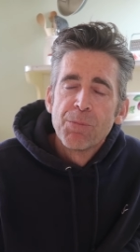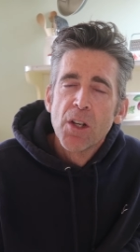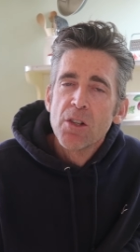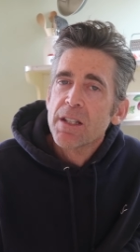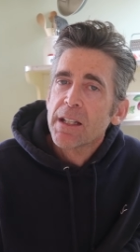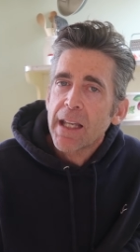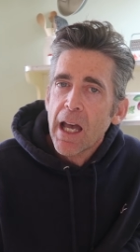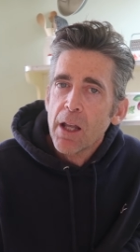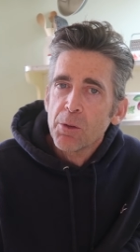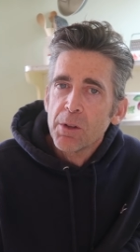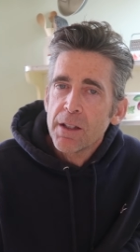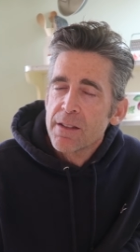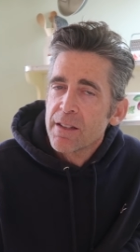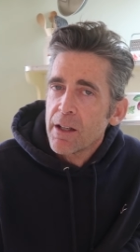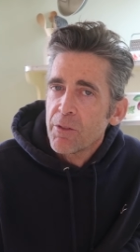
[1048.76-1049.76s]
there's a
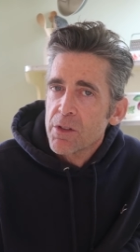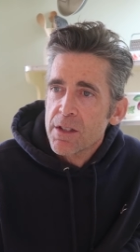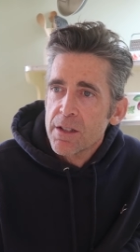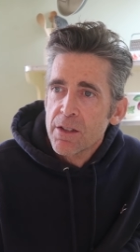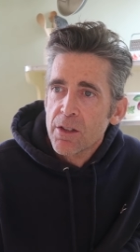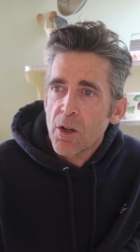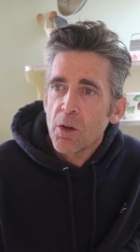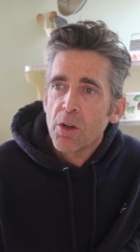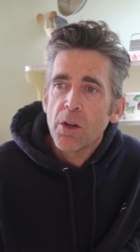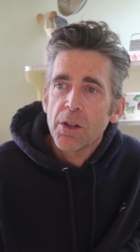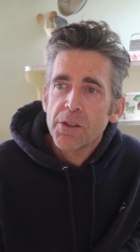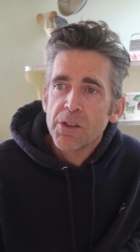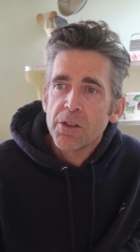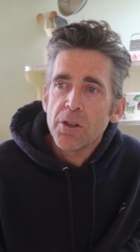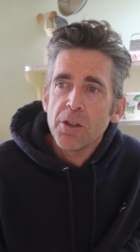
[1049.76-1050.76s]
gallery in San Francisco
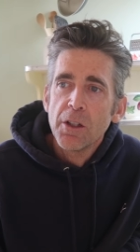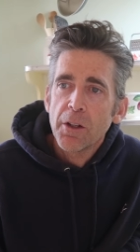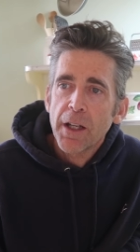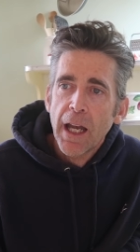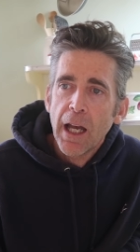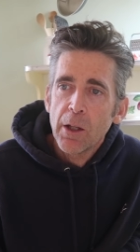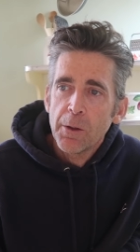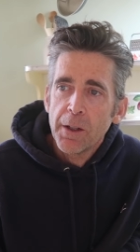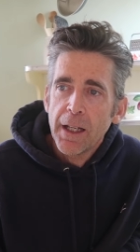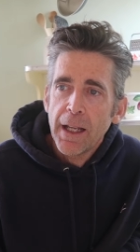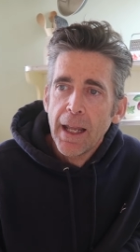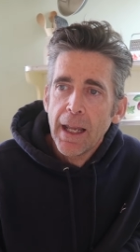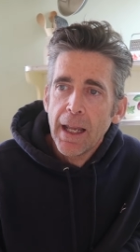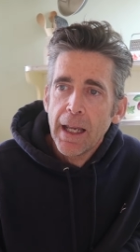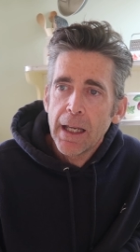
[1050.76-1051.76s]
called Studio
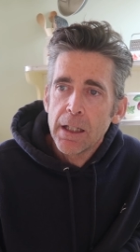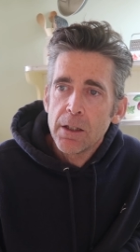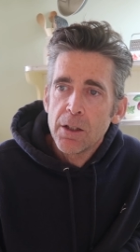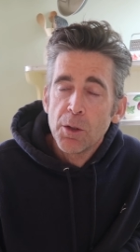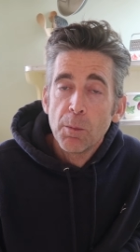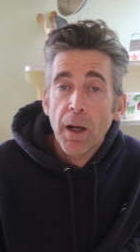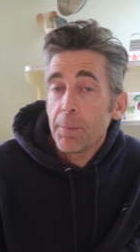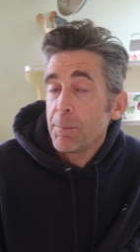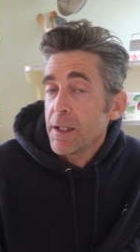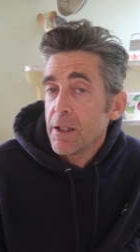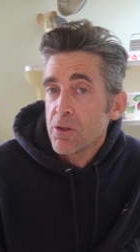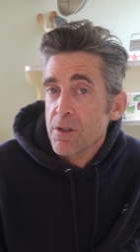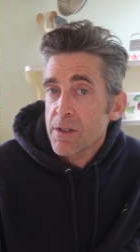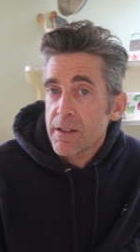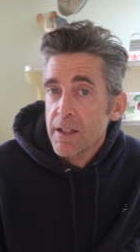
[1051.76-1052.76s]
Gallery, and you might be
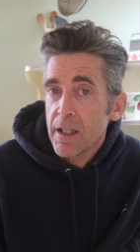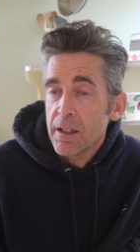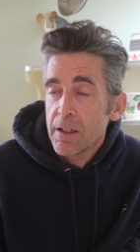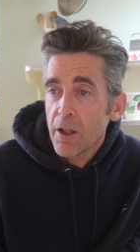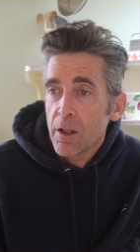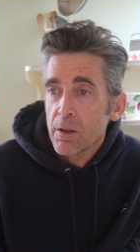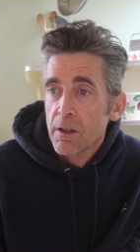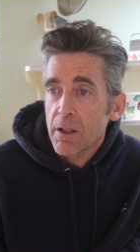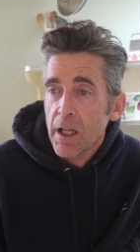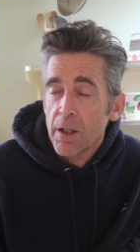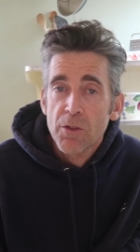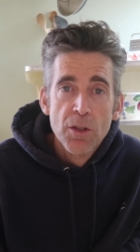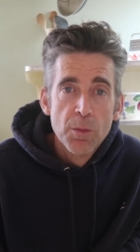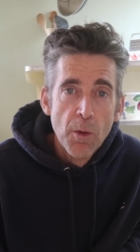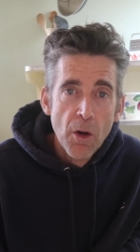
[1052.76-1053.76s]
interested. They're kind
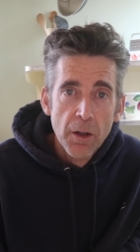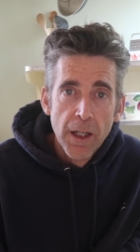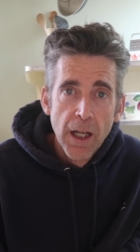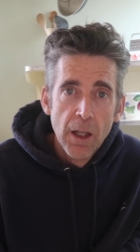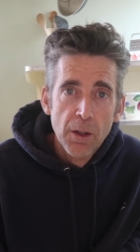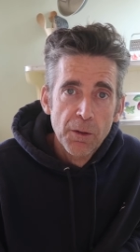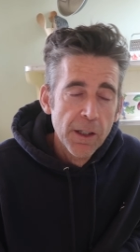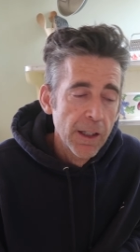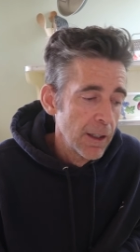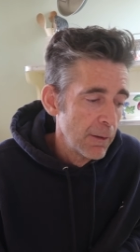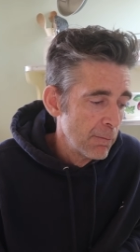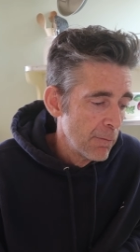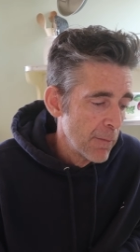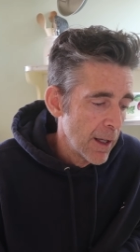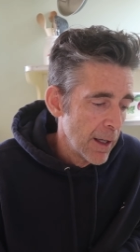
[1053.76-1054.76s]
of a small gallery
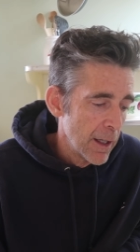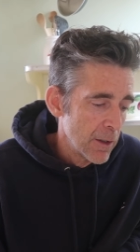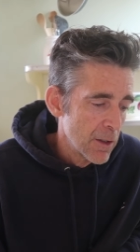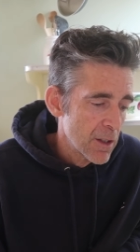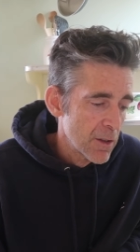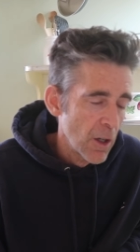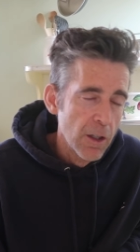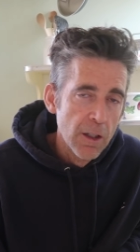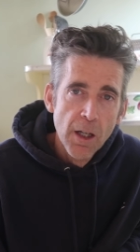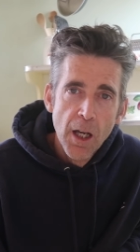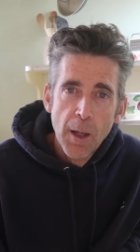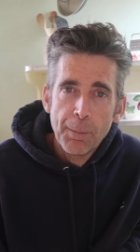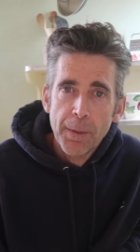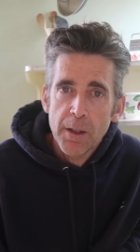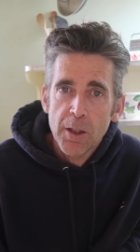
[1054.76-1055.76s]
and, and starting
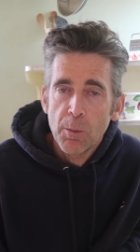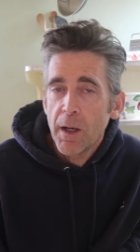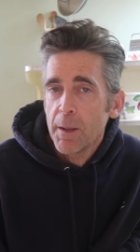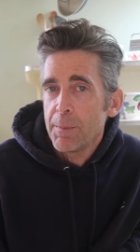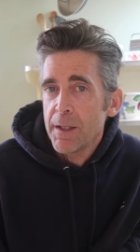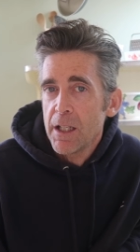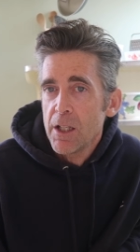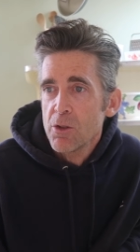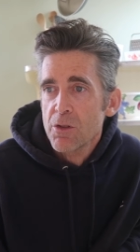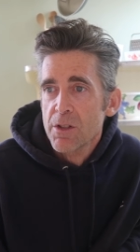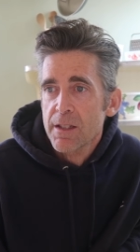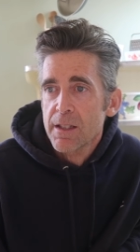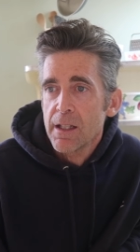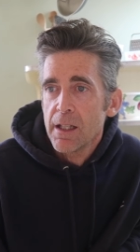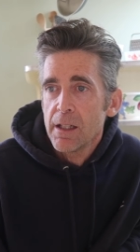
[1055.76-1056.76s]
up, and you might be
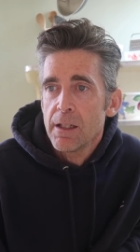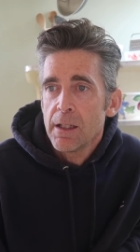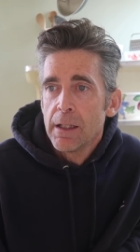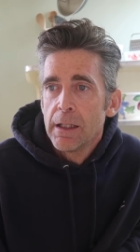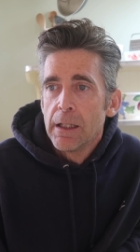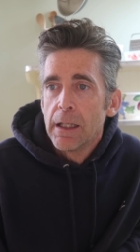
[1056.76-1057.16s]
interested